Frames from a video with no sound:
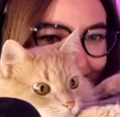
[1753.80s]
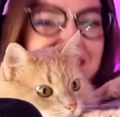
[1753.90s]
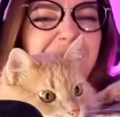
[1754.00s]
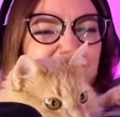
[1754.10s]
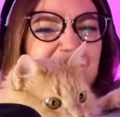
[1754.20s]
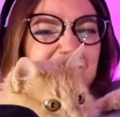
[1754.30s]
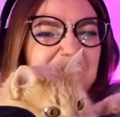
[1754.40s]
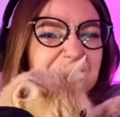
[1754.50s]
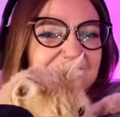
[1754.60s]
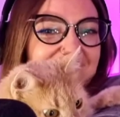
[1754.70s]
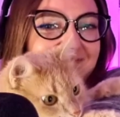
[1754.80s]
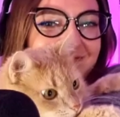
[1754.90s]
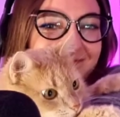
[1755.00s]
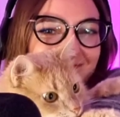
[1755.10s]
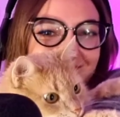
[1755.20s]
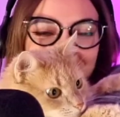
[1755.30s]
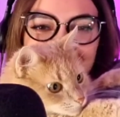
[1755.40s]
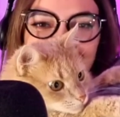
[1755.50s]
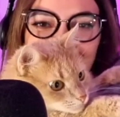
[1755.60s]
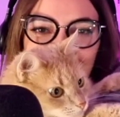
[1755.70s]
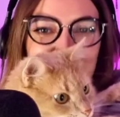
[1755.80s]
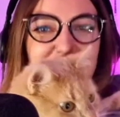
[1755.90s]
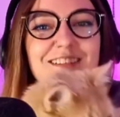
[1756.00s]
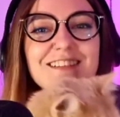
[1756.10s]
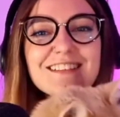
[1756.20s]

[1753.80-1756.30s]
Yeah. Look, Lara would